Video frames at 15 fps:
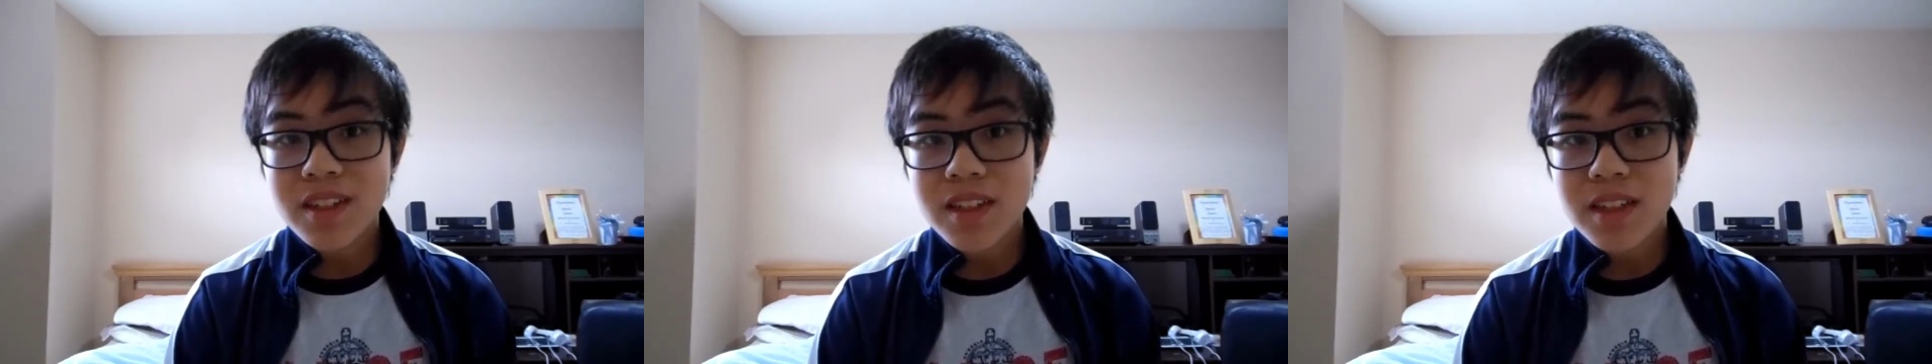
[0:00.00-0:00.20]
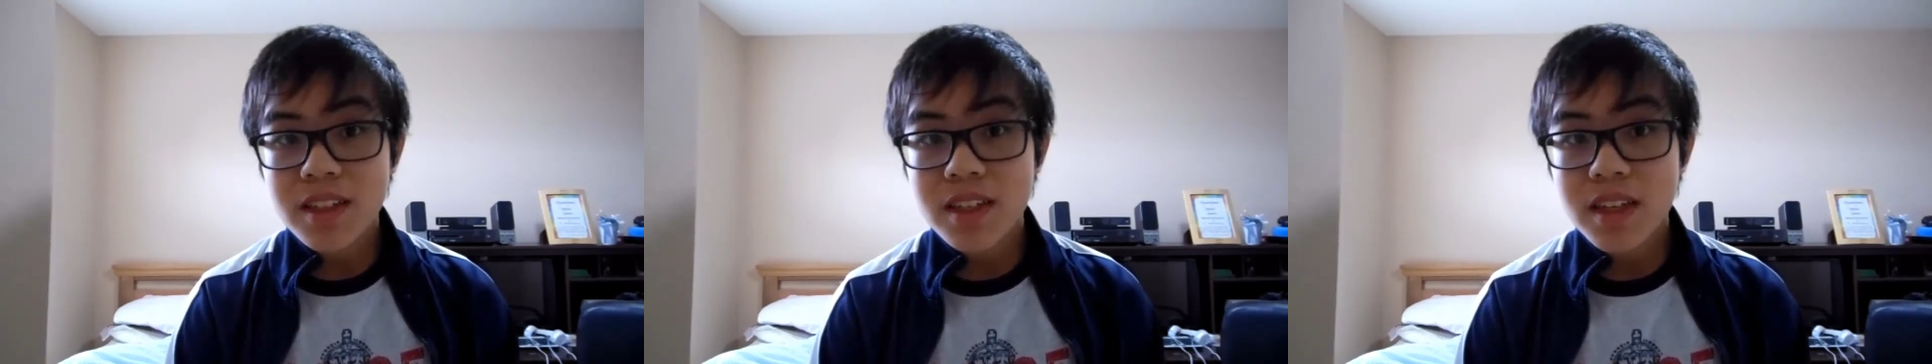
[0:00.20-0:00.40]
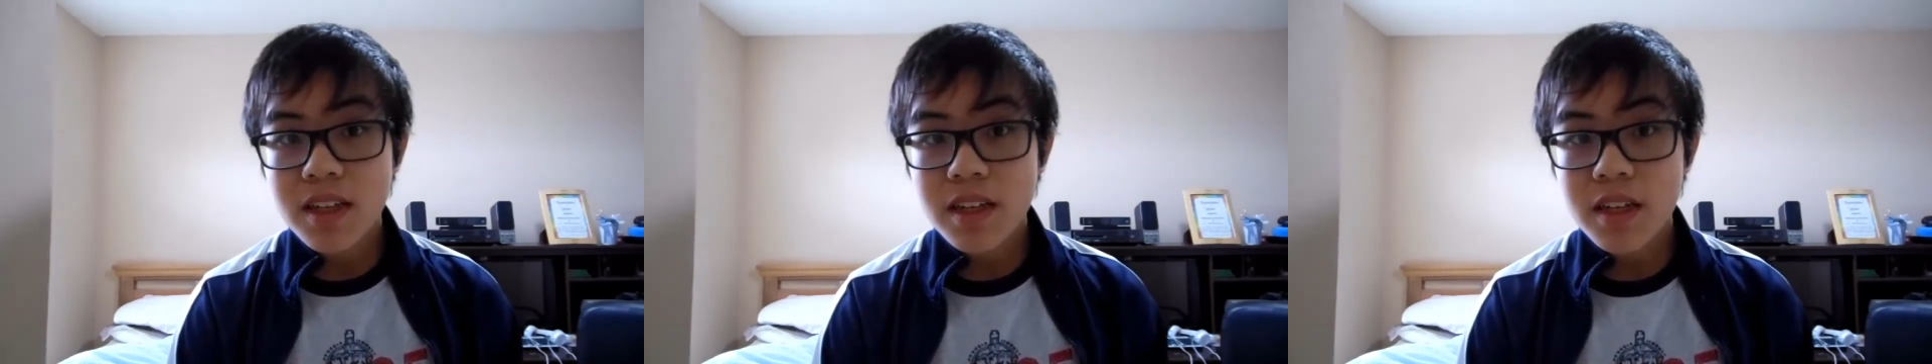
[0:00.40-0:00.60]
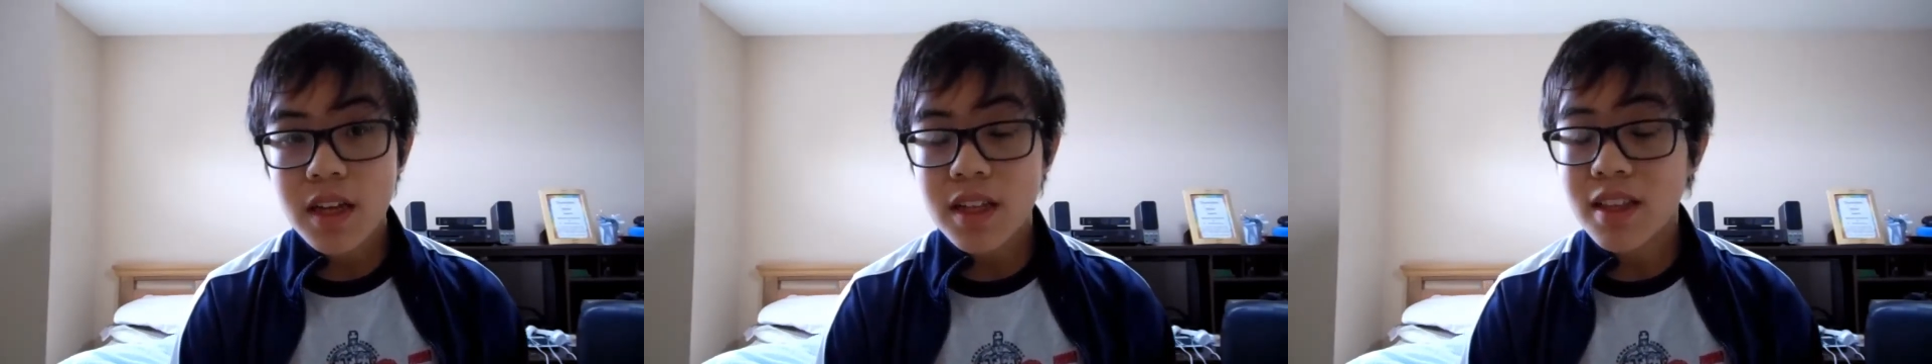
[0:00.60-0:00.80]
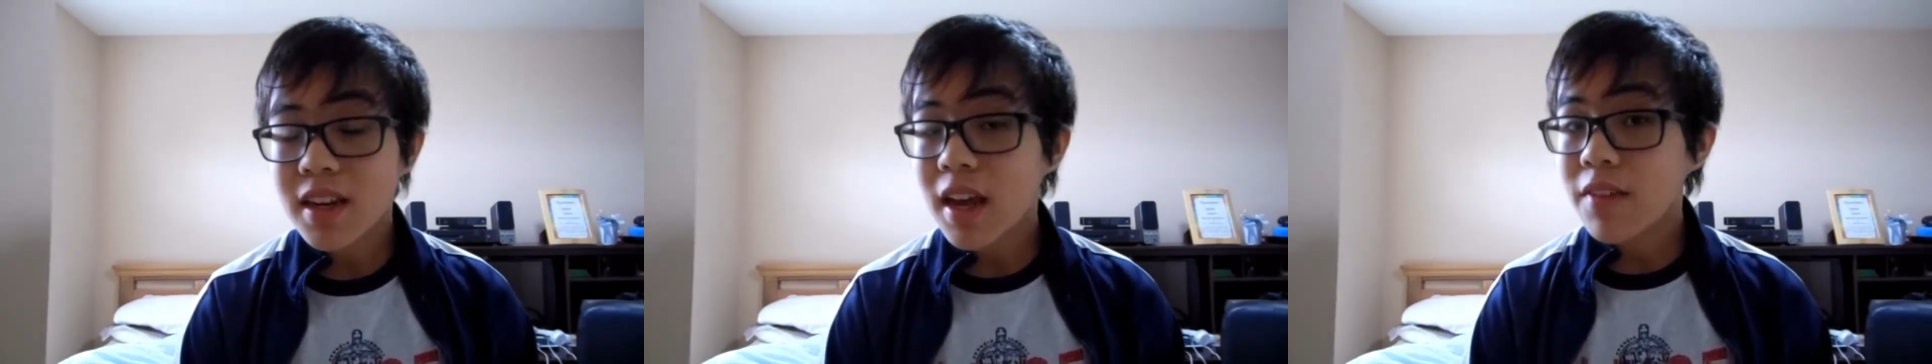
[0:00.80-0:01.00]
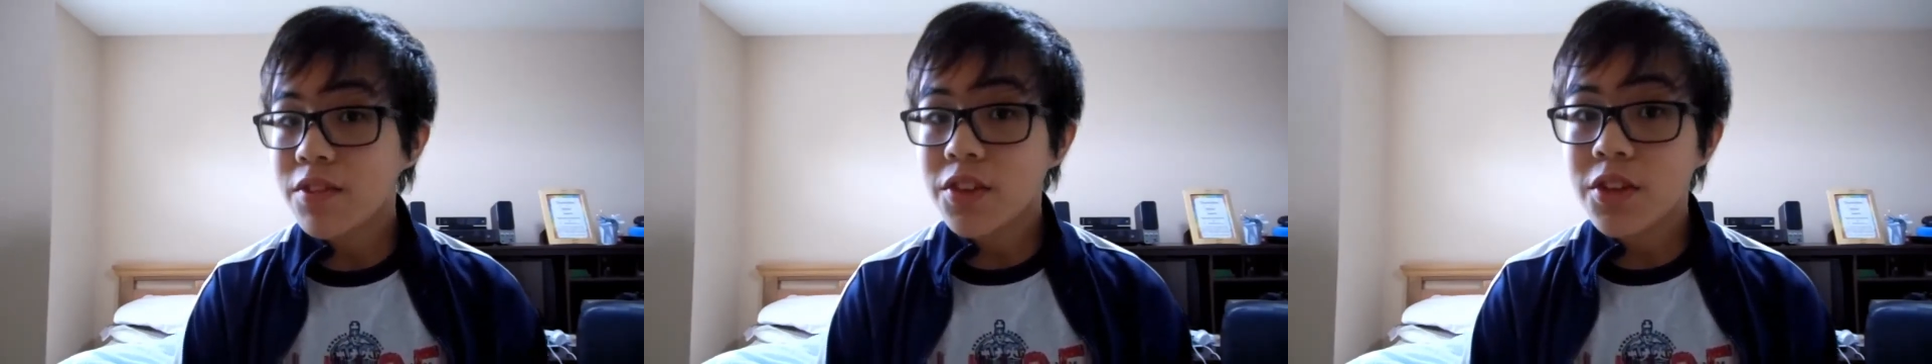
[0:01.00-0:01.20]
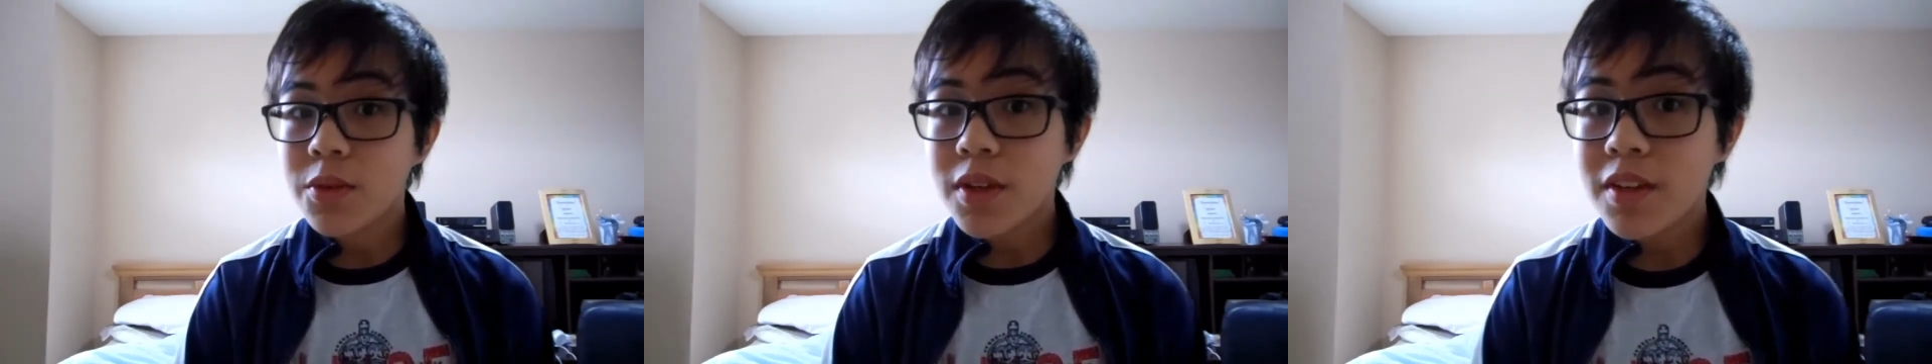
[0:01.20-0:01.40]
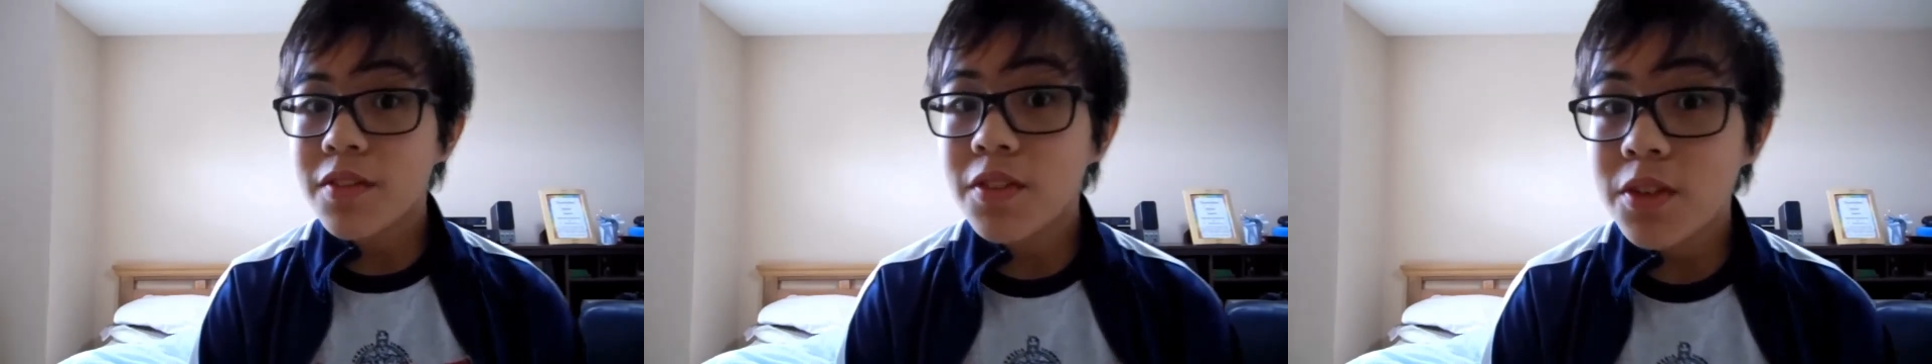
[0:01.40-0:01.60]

And then after you eat